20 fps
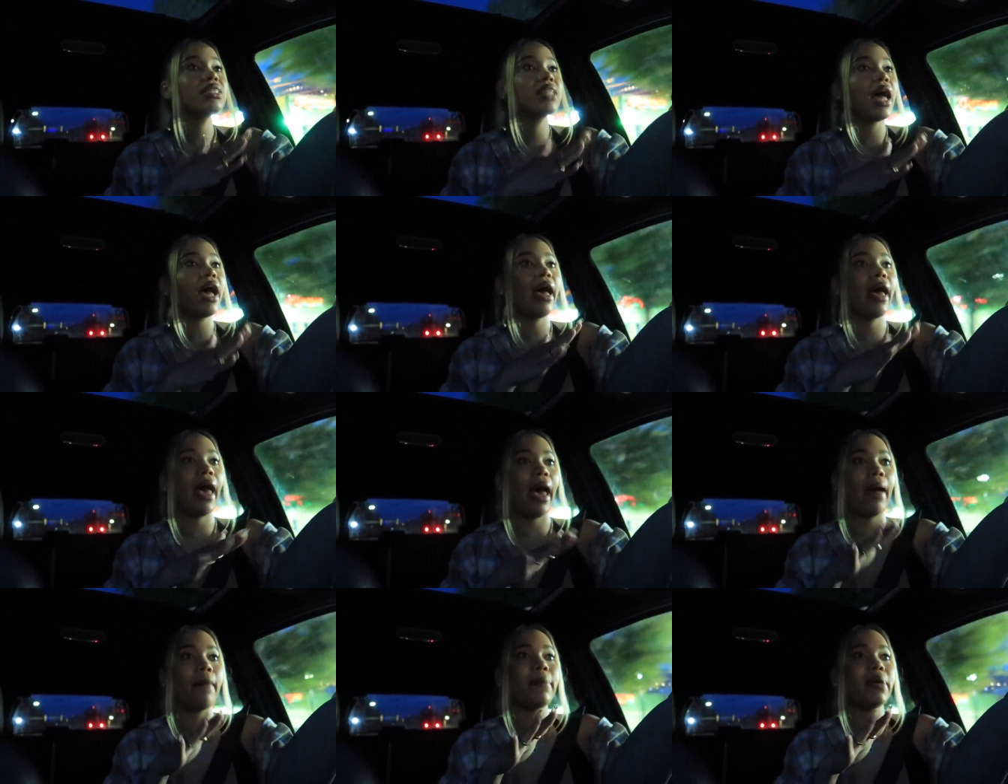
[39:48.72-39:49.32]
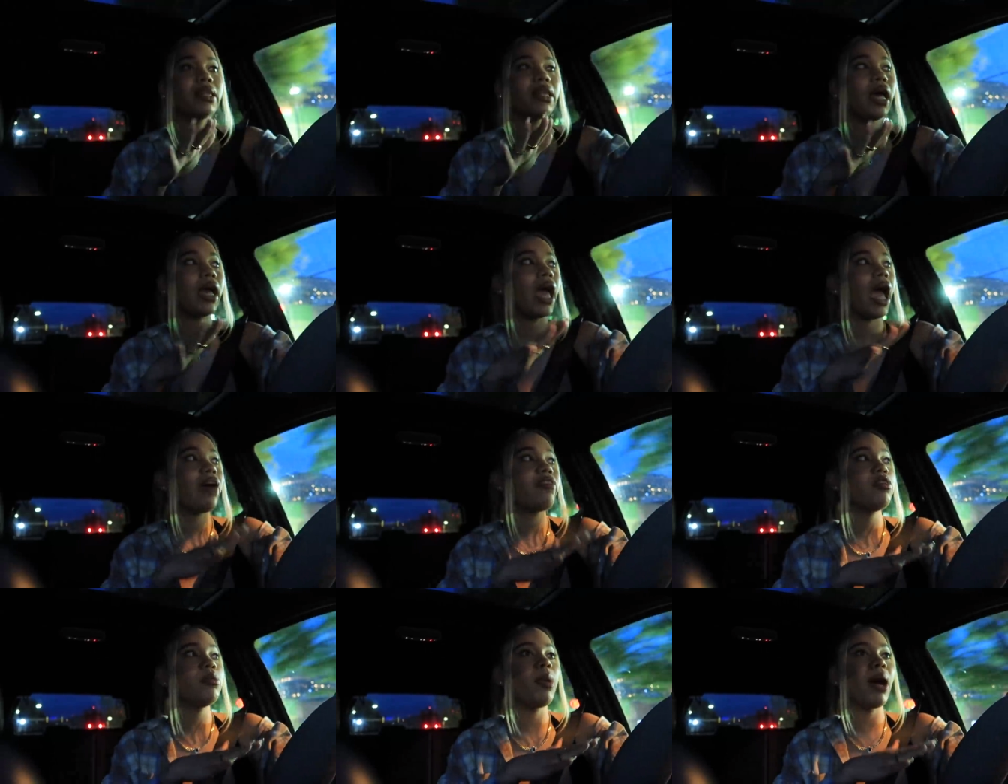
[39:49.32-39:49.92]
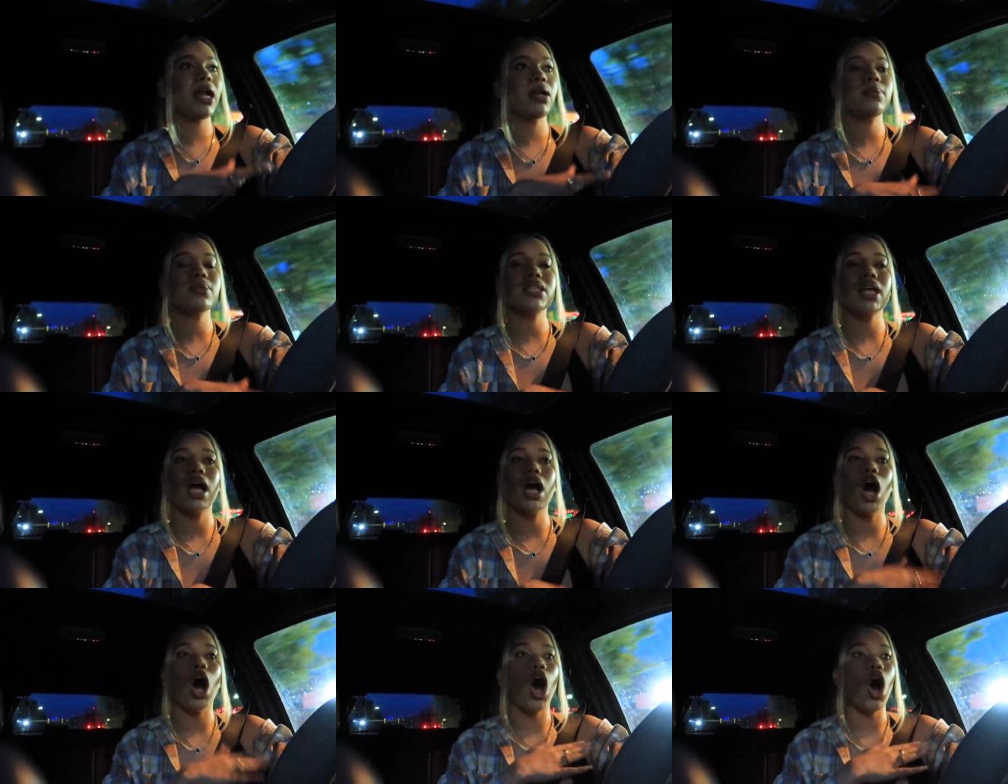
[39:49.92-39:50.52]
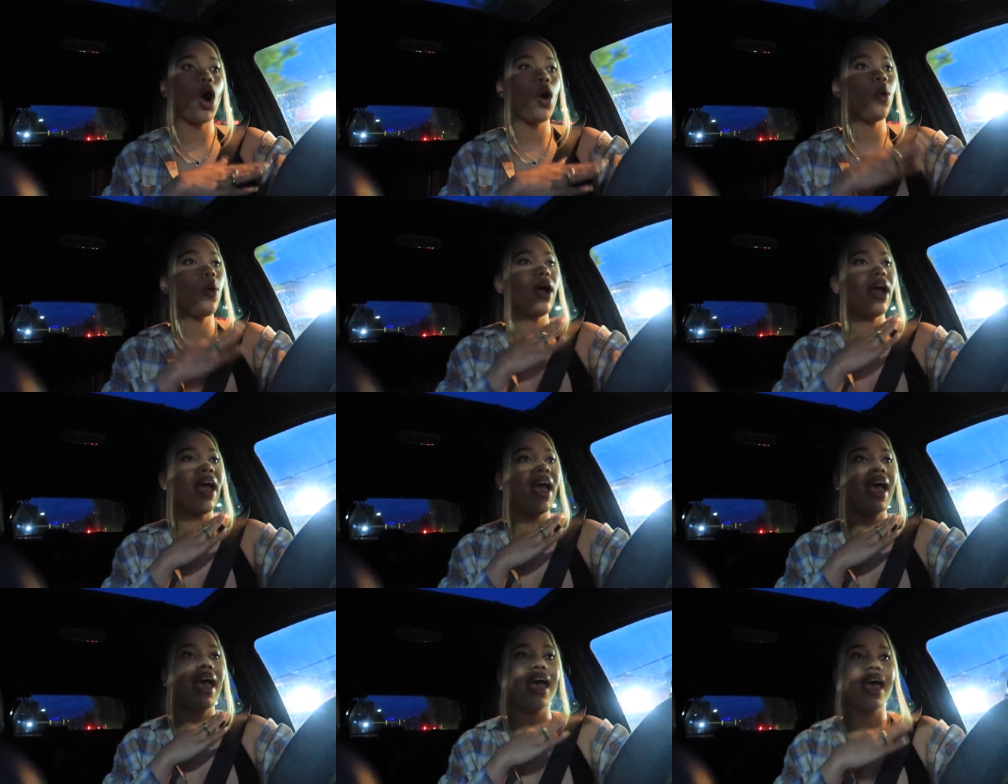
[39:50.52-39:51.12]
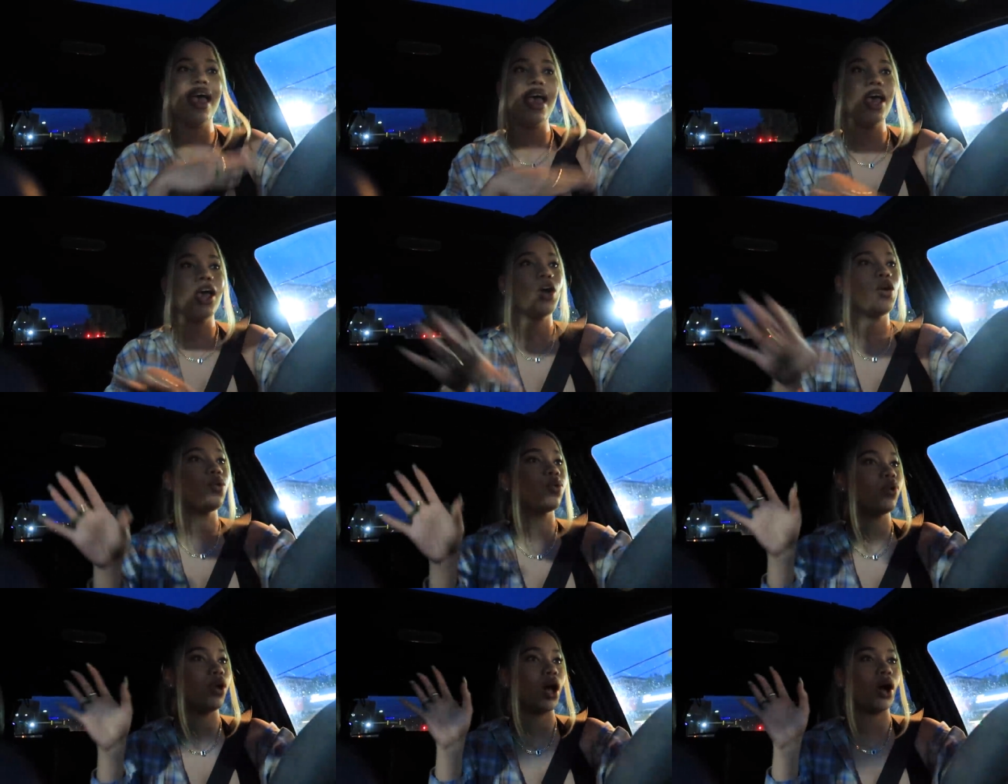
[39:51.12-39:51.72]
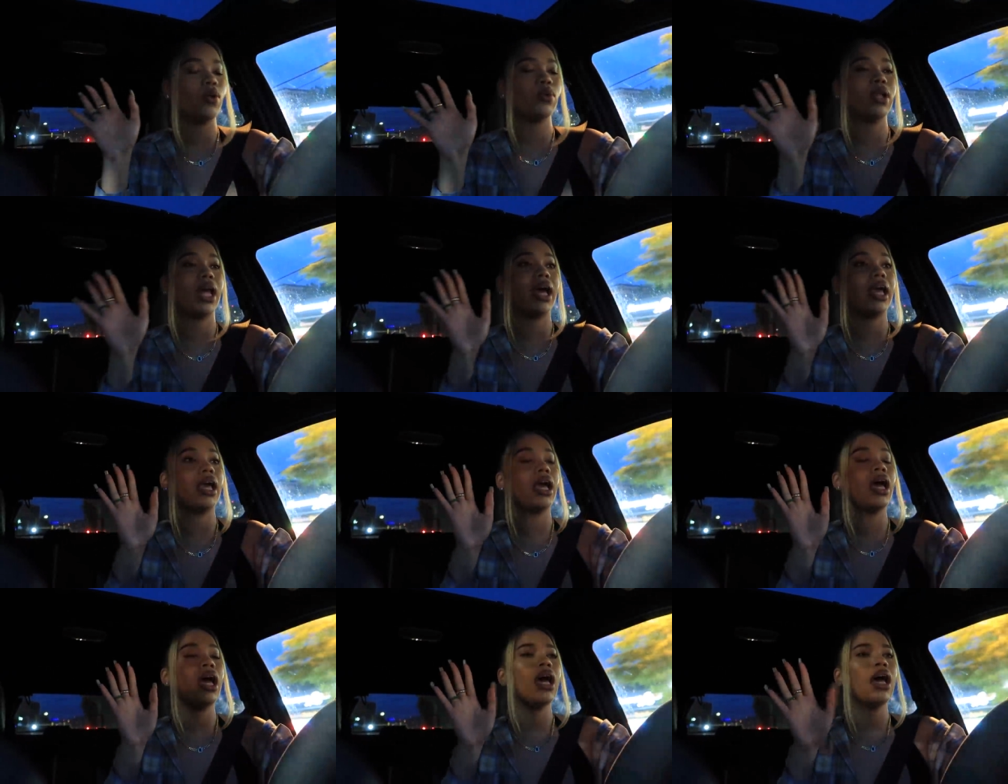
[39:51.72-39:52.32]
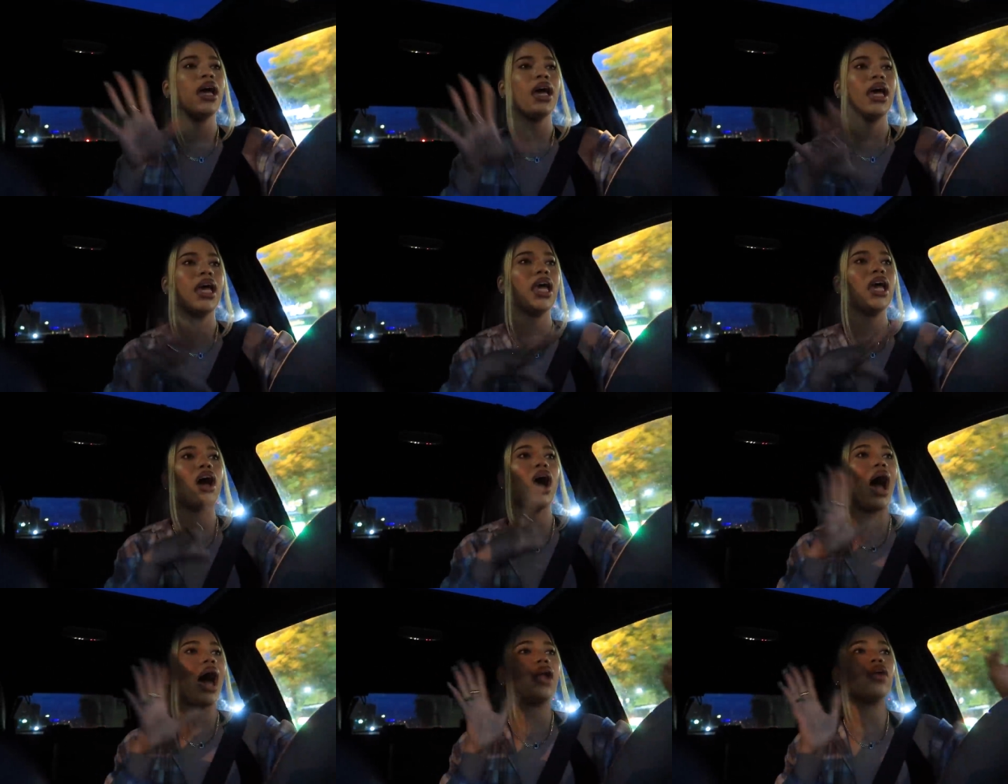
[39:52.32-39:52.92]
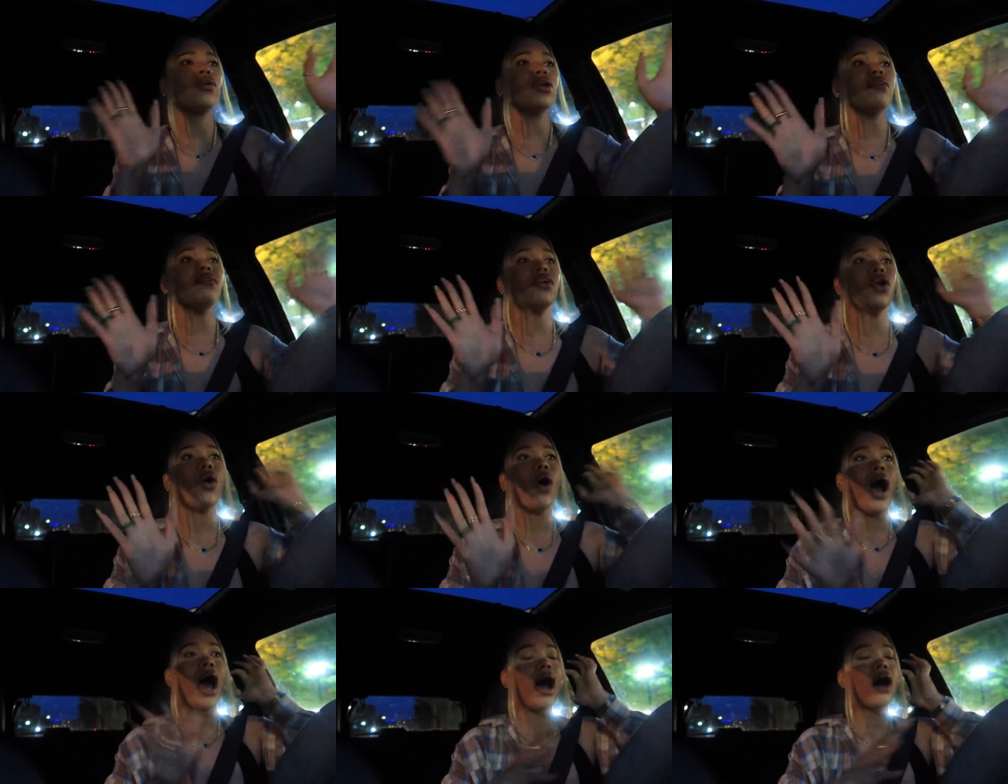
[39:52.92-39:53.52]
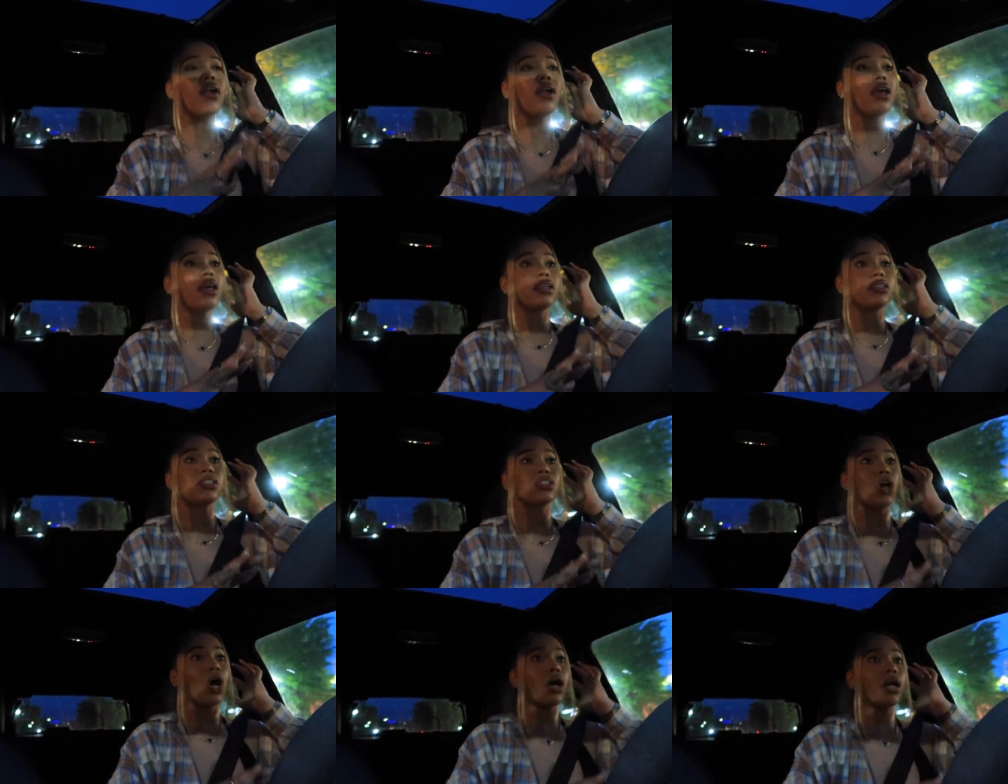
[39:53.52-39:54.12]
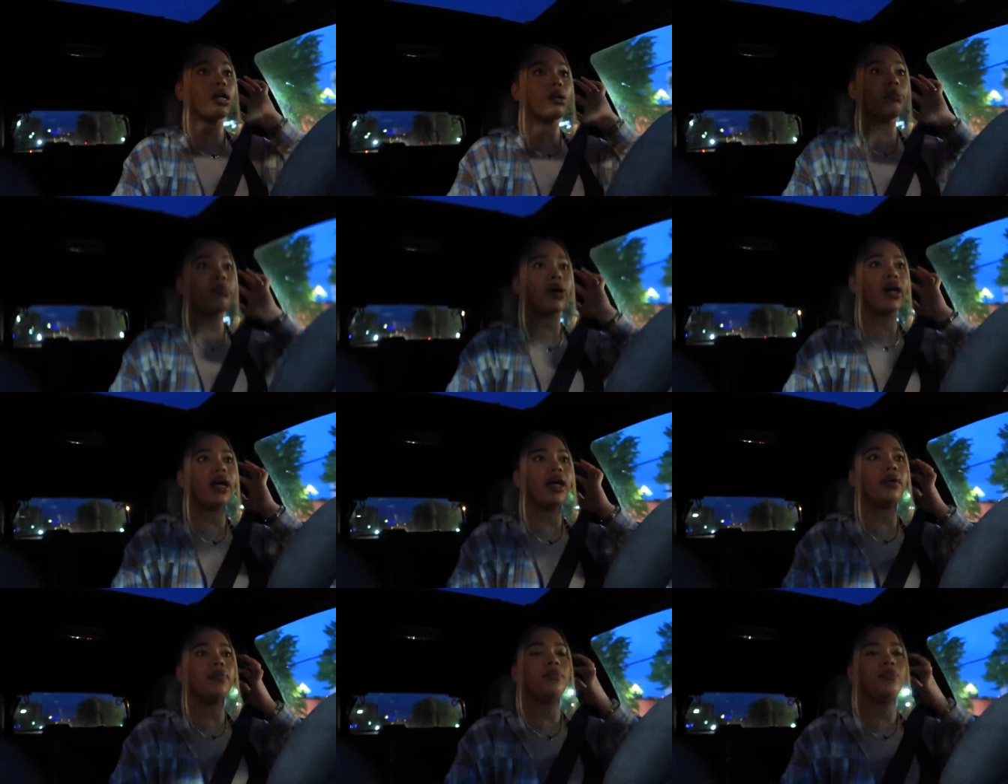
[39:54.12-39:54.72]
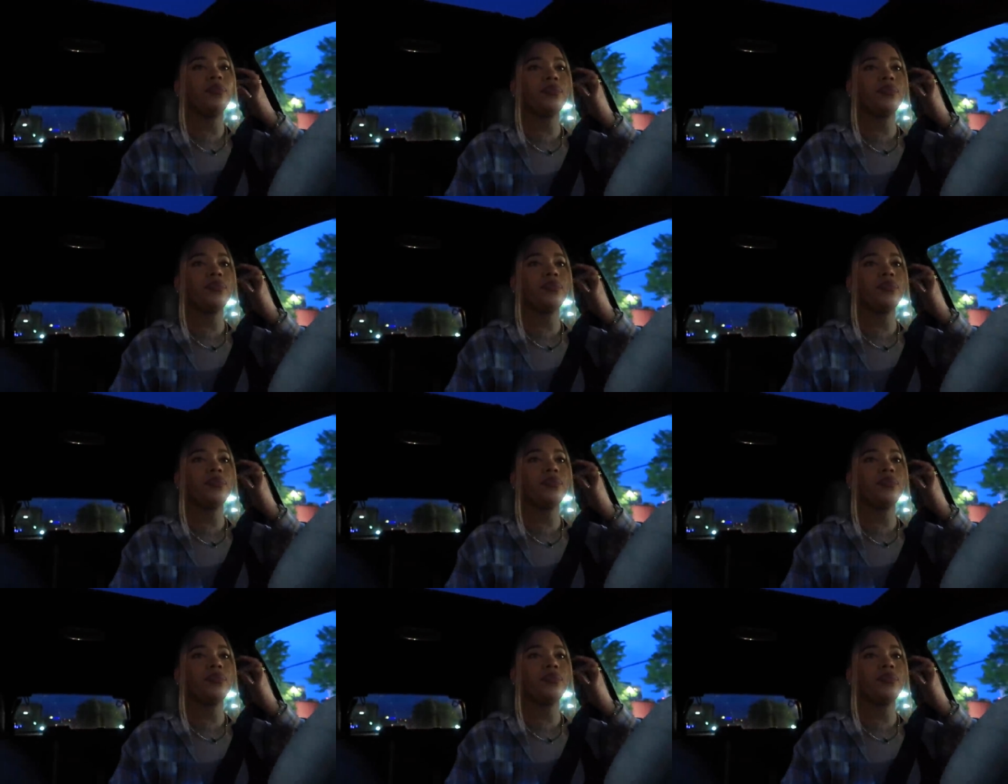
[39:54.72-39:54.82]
that happened, like everybody was like, oh, hell no. Like, it, I don't even know how it started, but